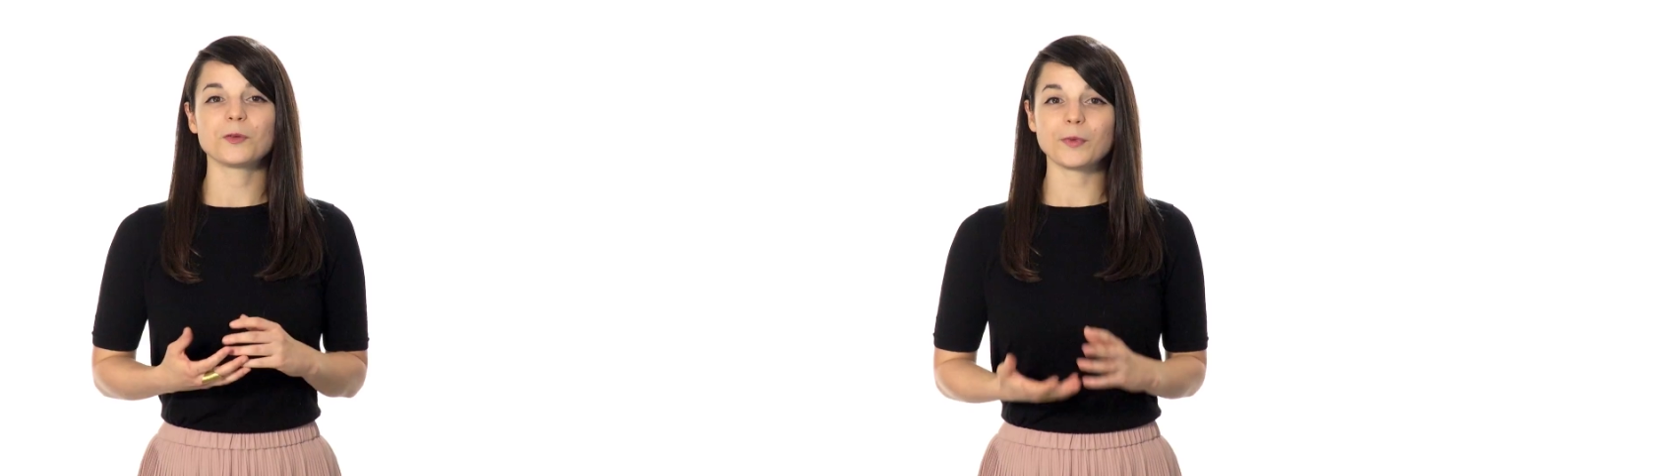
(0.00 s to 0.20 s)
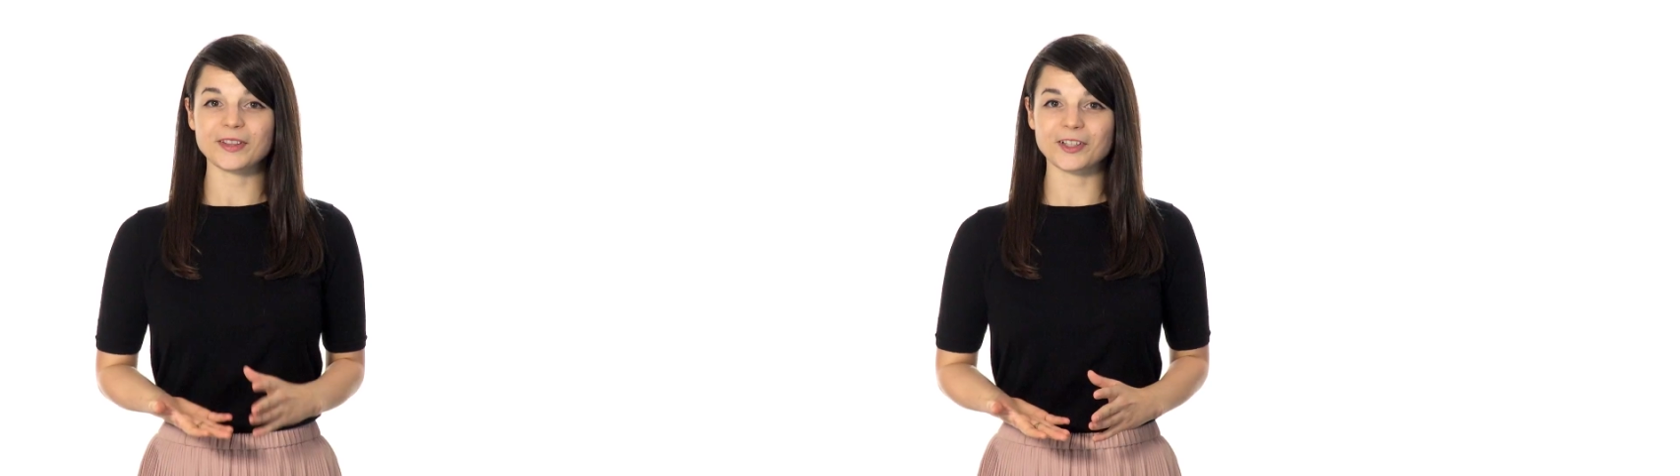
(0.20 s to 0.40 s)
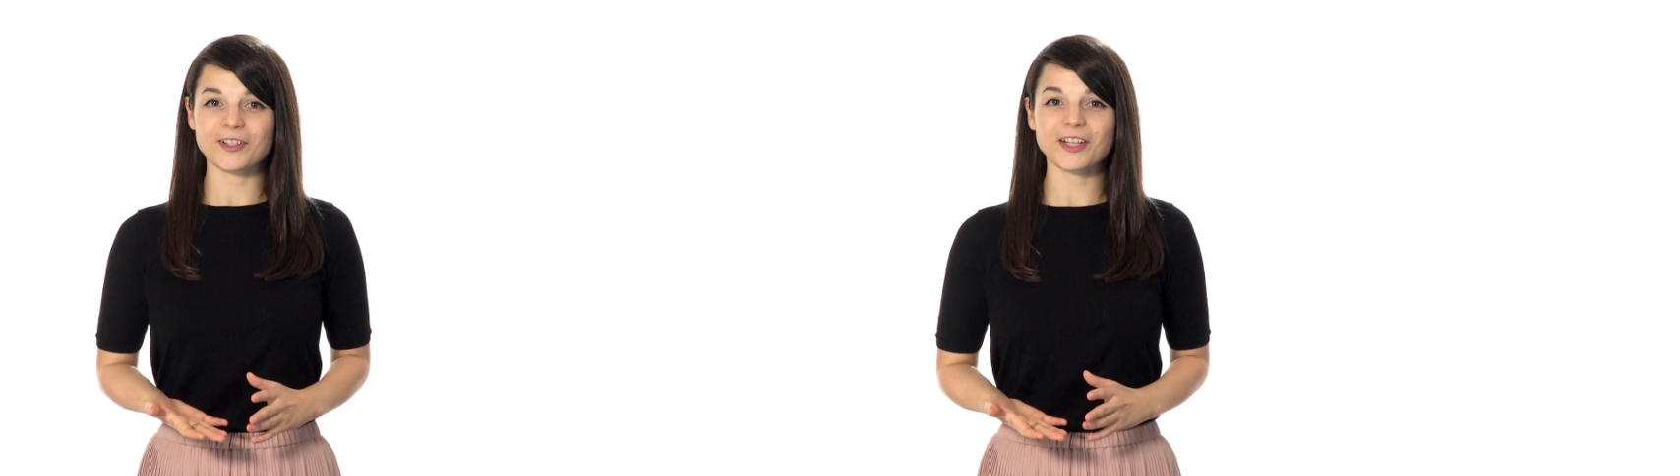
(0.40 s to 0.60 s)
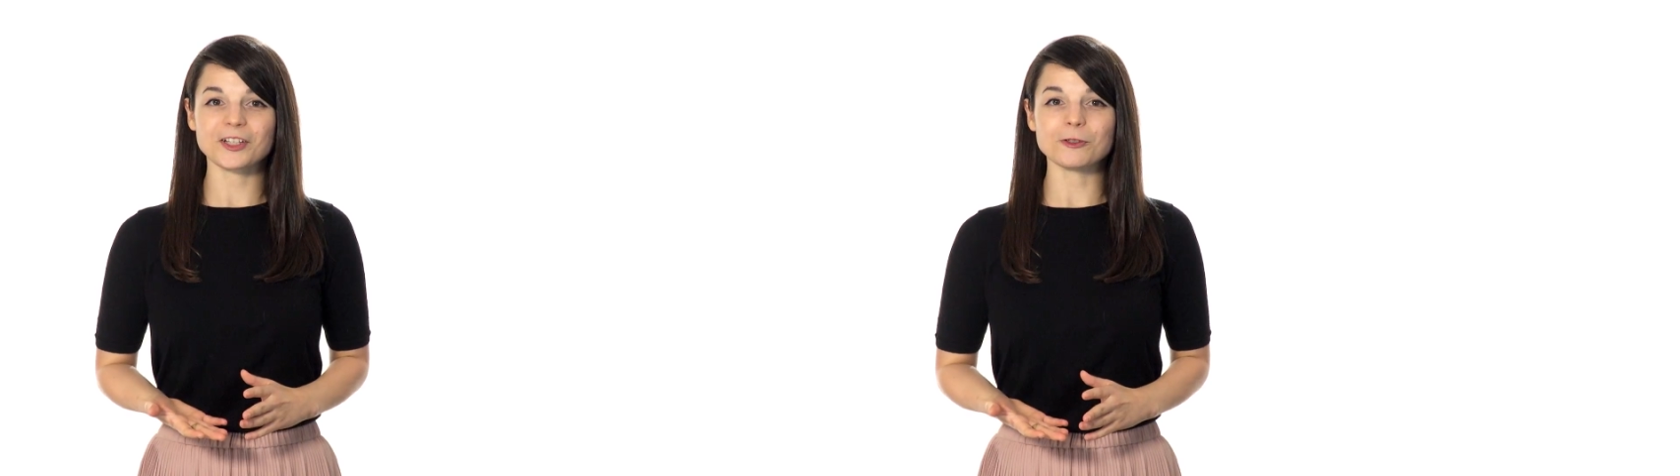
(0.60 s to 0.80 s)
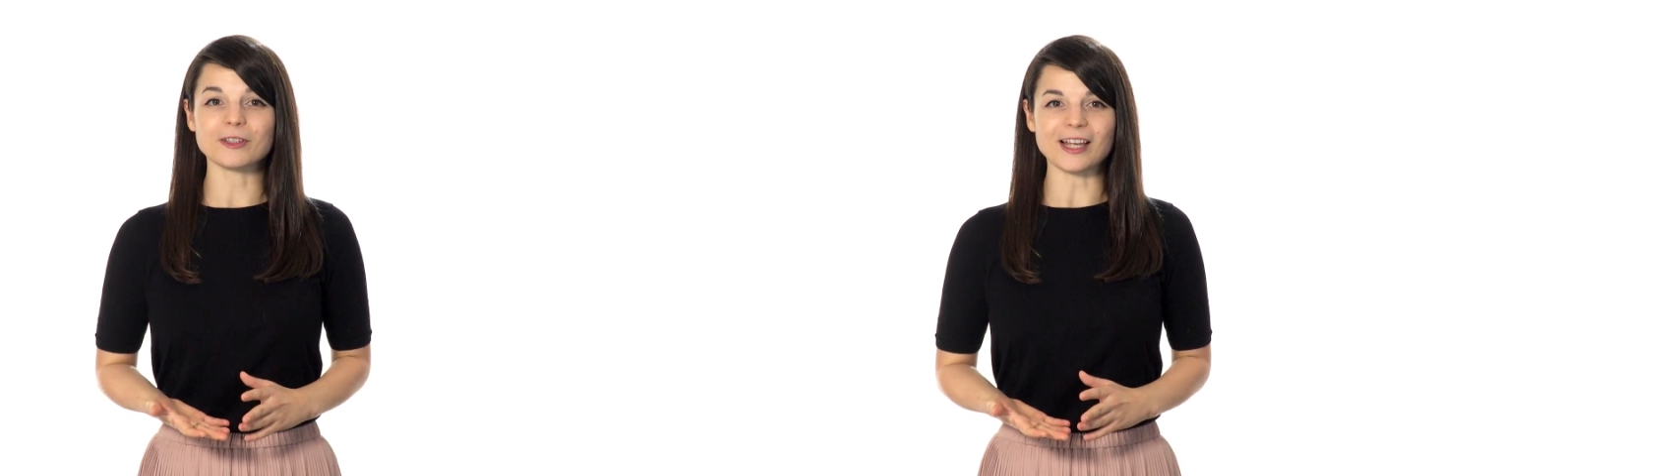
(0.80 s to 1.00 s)
When learning a
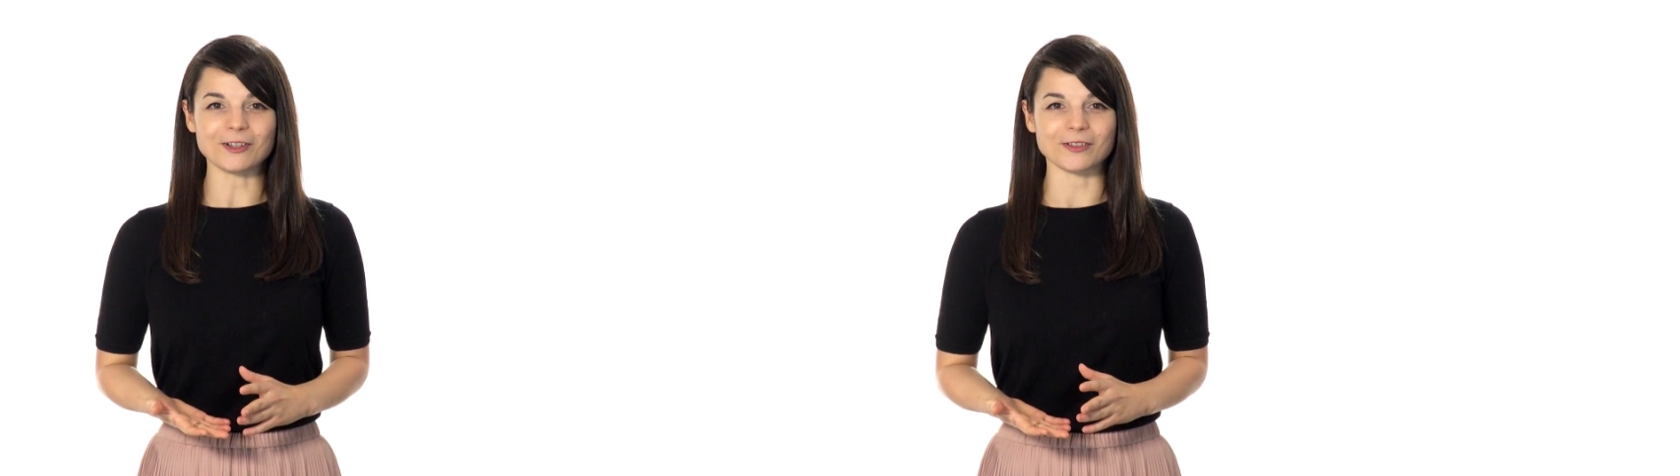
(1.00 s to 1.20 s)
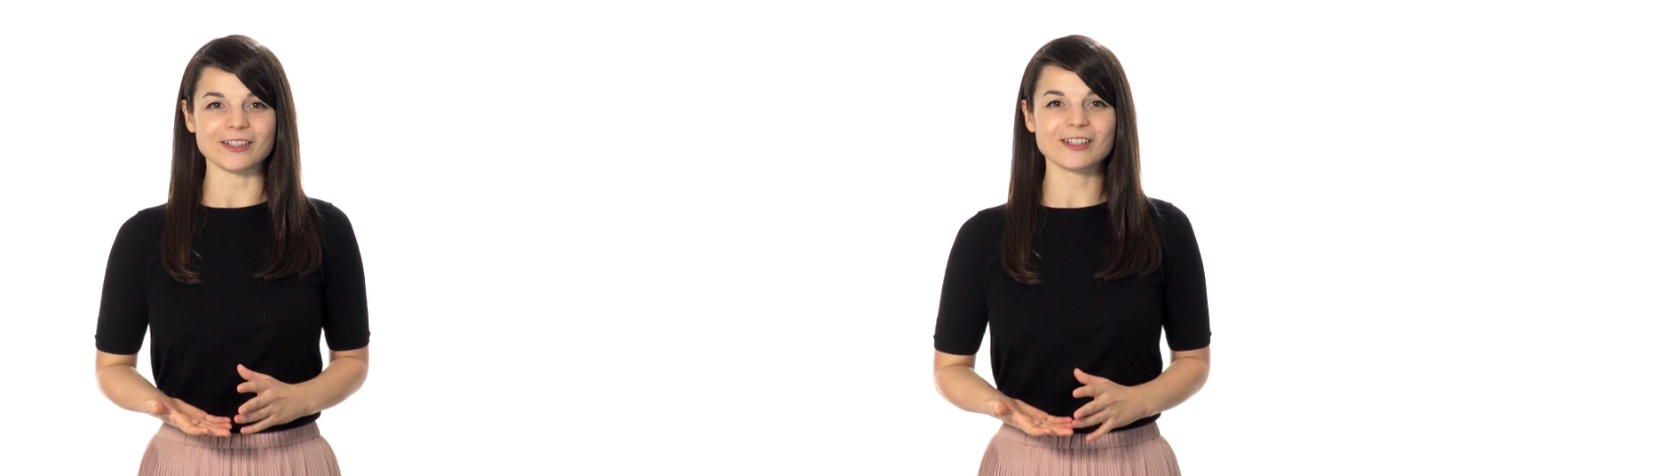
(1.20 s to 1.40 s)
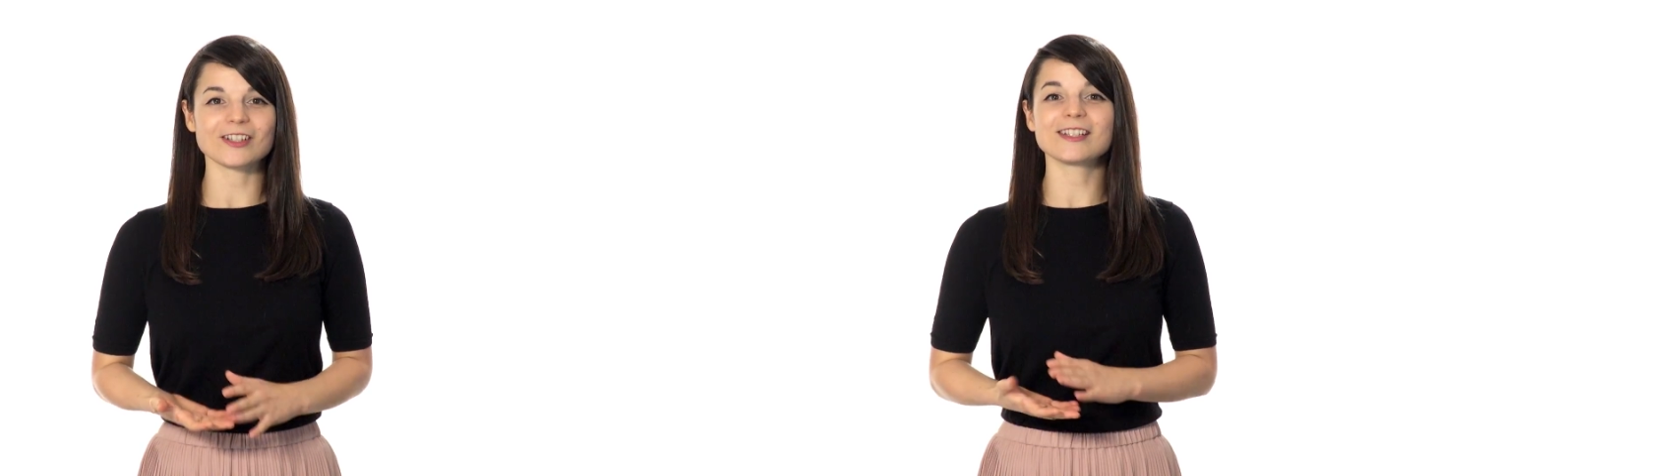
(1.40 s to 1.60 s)
new language,